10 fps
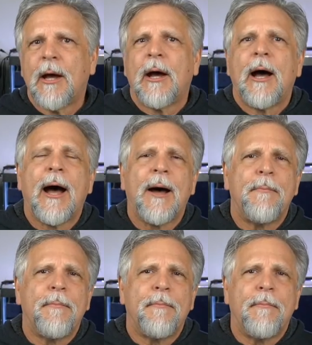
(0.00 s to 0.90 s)
Uh,
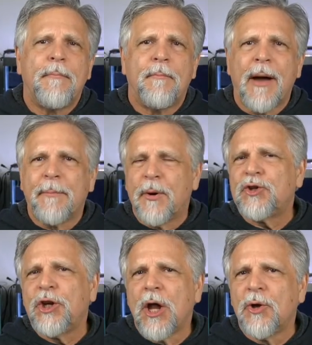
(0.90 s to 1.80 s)
my
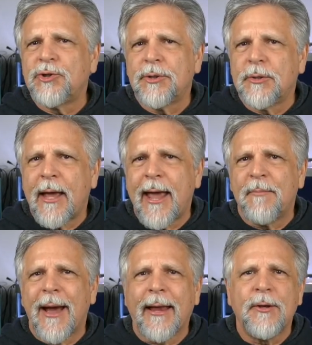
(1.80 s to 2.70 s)
bushy nose and
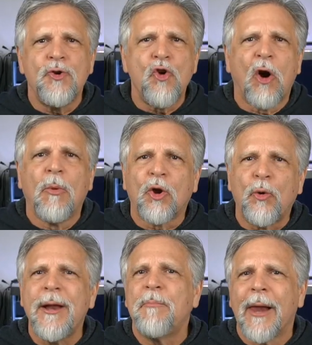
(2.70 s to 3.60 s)
my normal
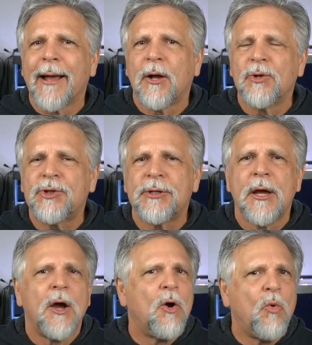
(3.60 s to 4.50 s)
green plecos
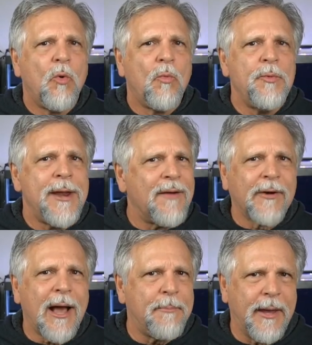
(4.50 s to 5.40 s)
never
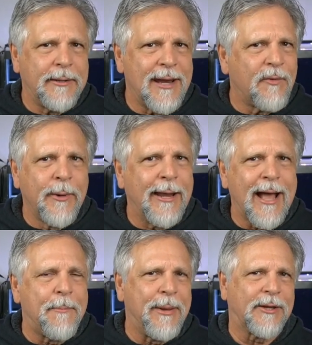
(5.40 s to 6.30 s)
got picked, never really
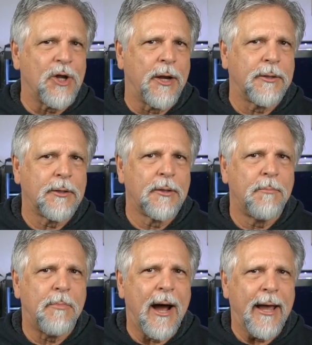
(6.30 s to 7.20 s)
got picked on
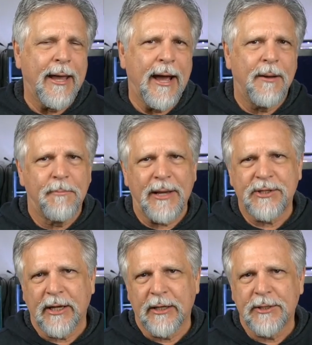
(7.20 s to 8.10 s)
by, uh, by
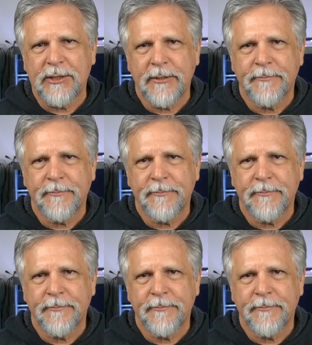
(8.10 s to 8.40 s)
cichlids.